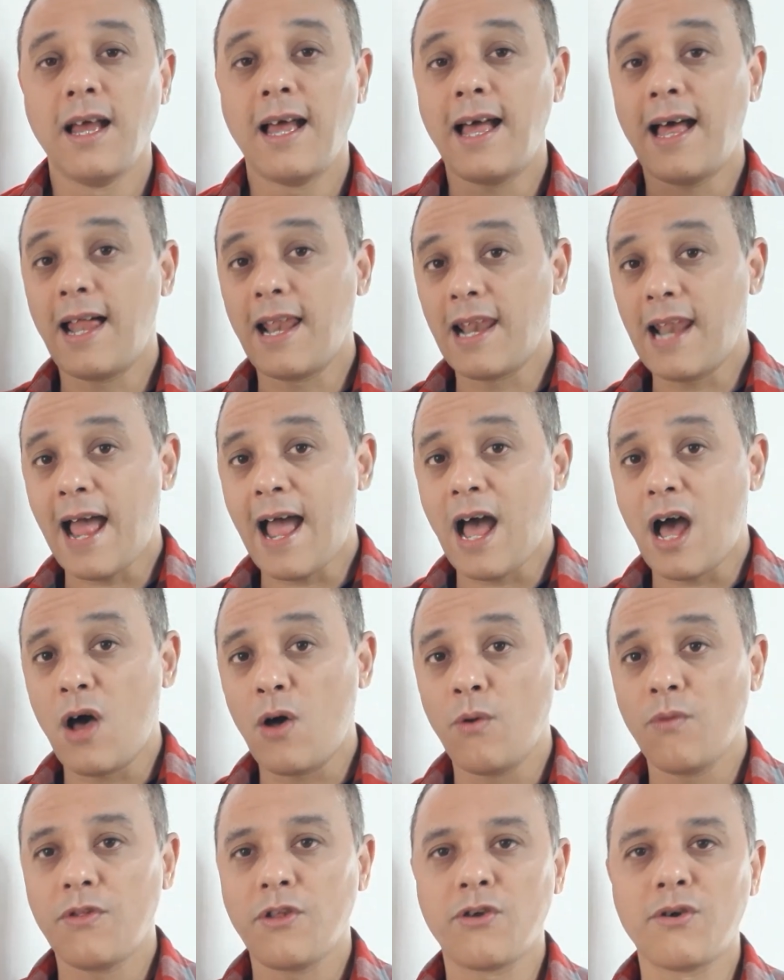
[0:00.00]

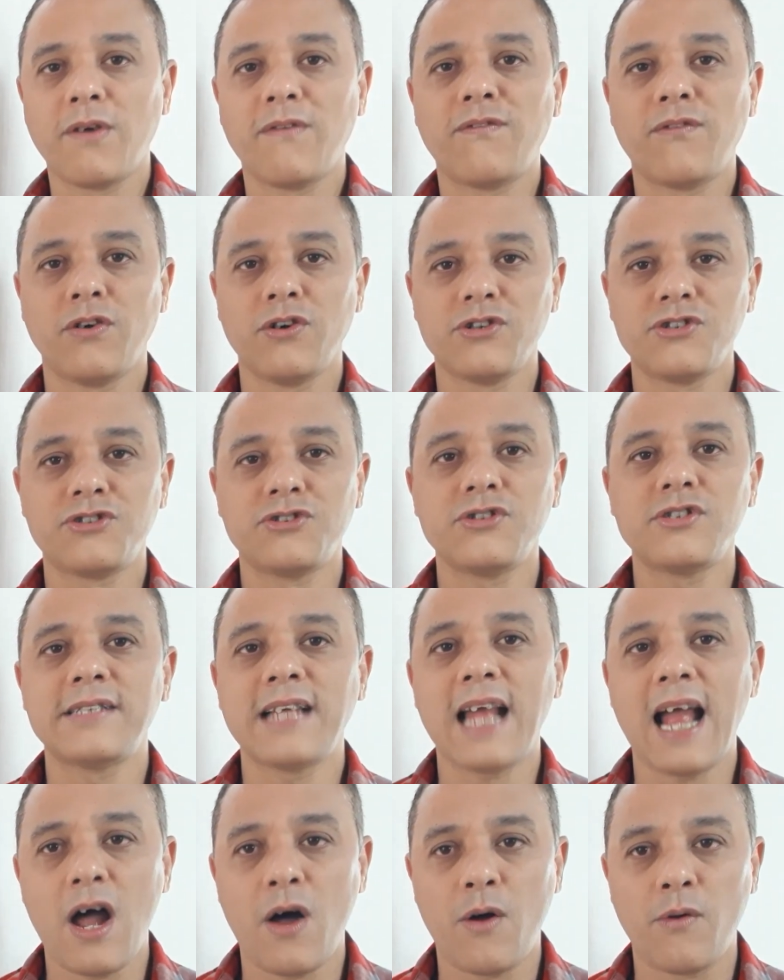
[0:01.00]
Aloud refers to
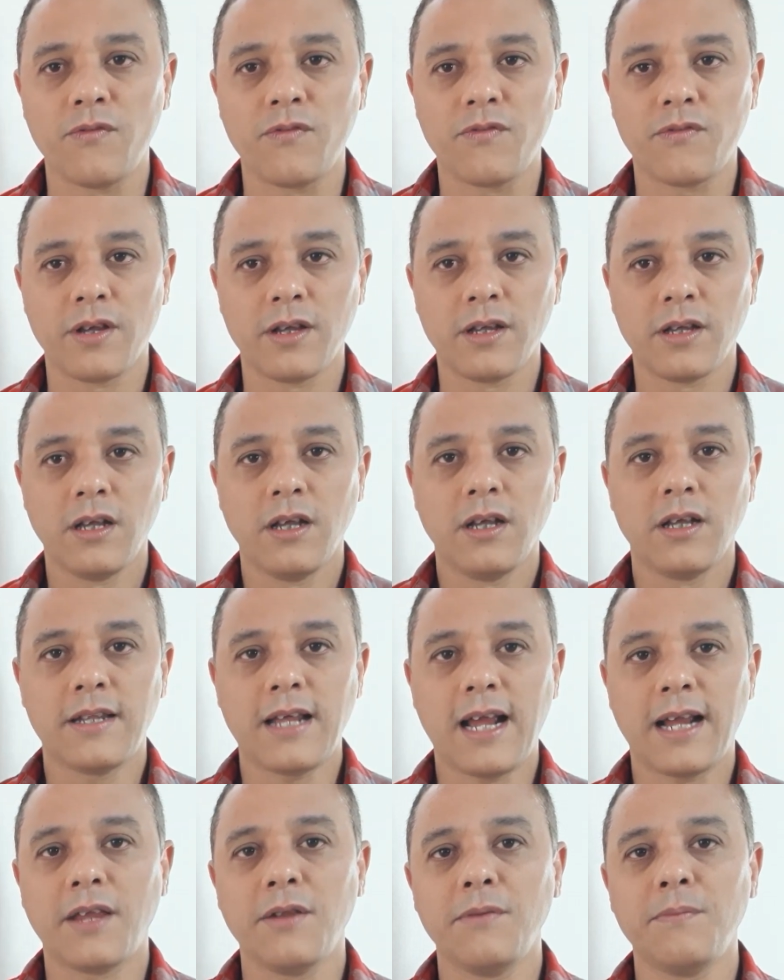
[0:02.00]
sound
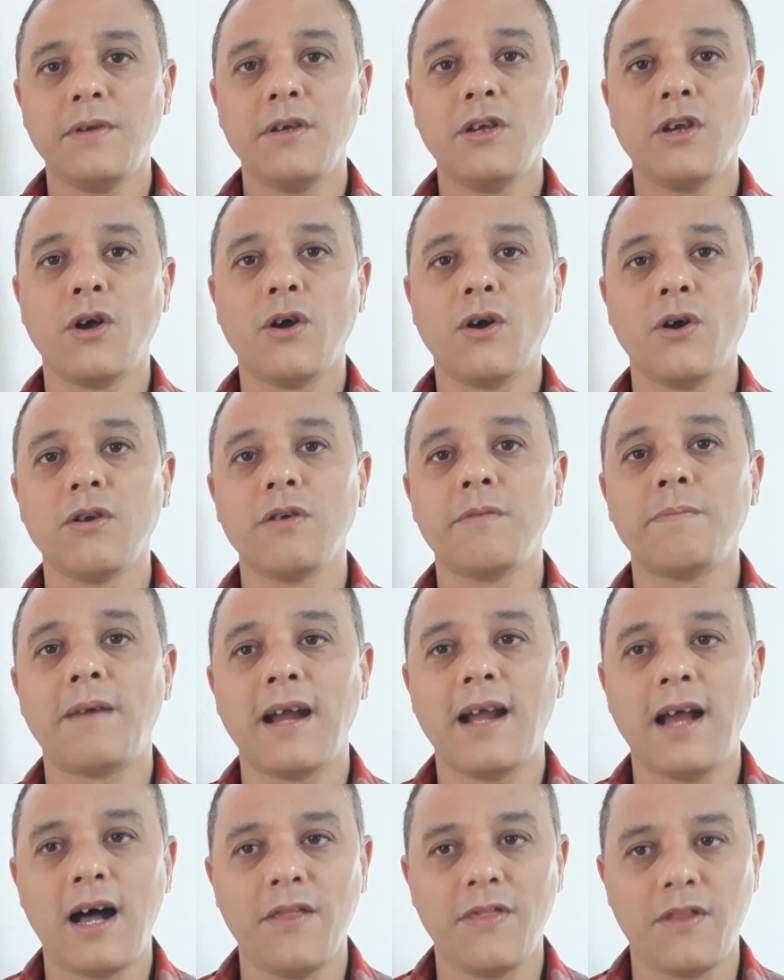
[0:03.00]
that can be heard
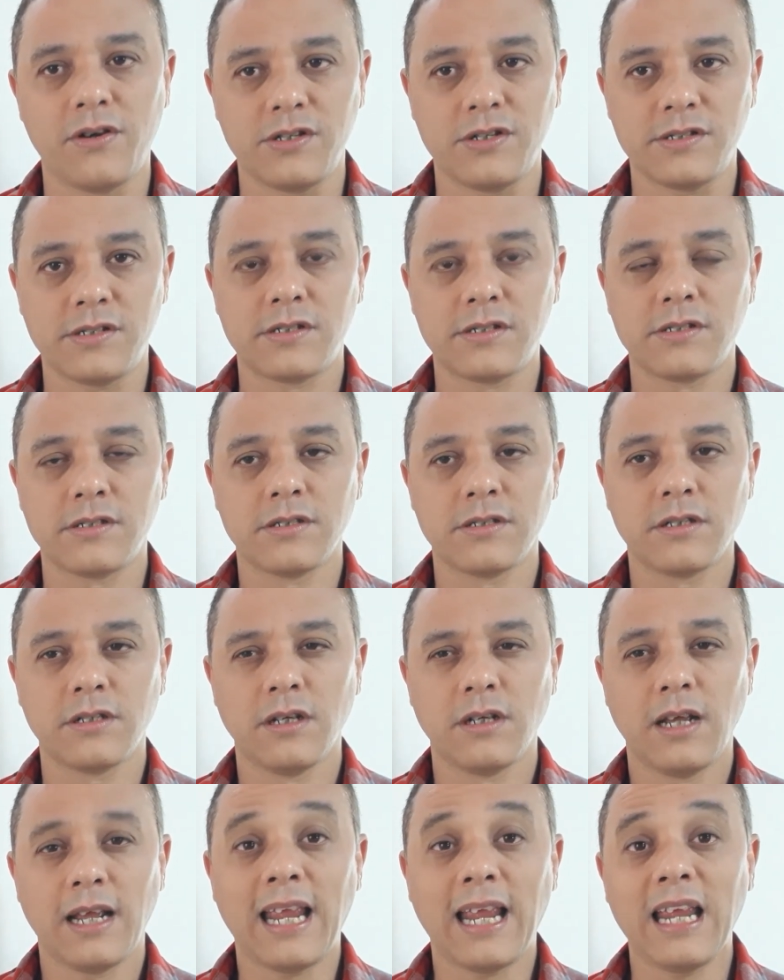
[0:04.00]
by others,
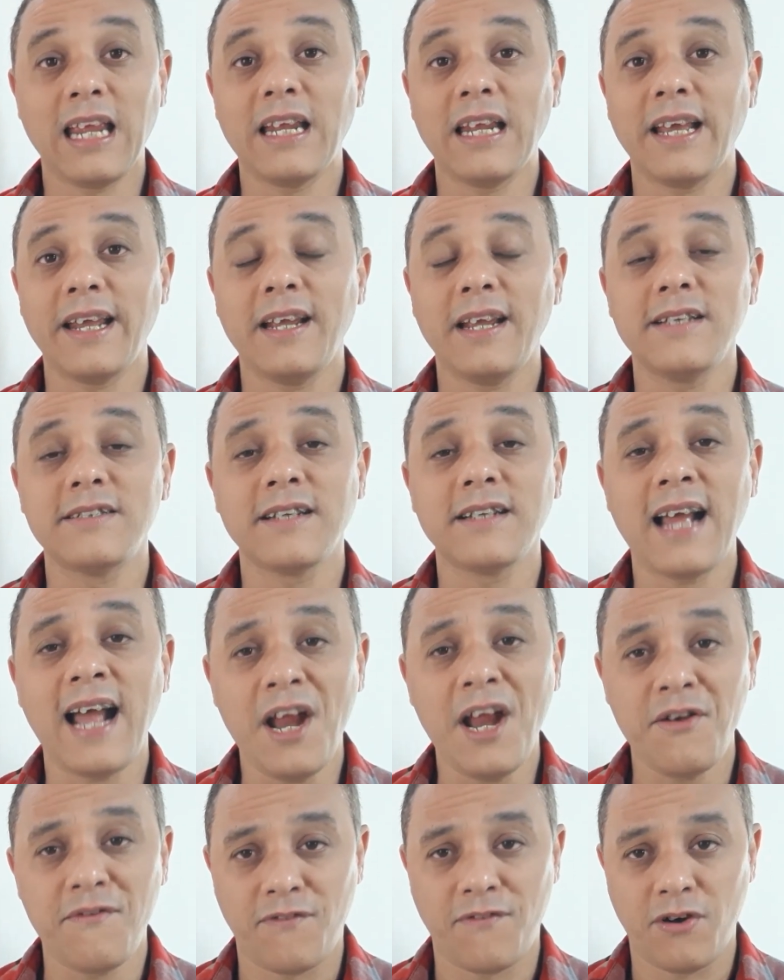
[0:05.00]
and it is an
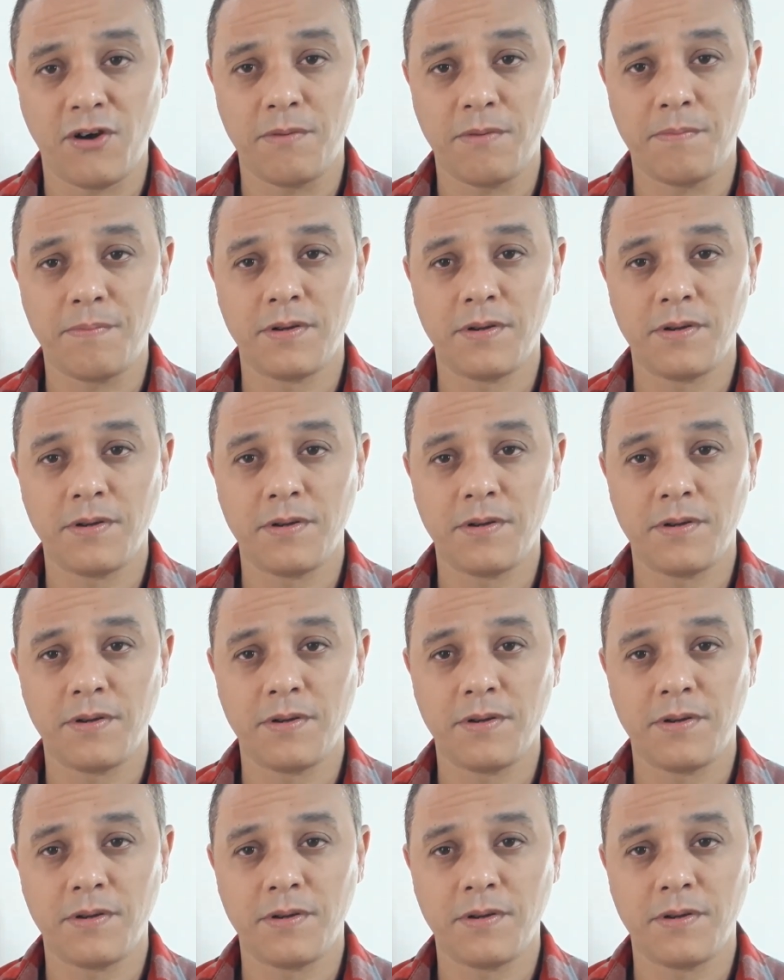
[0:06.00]
adverb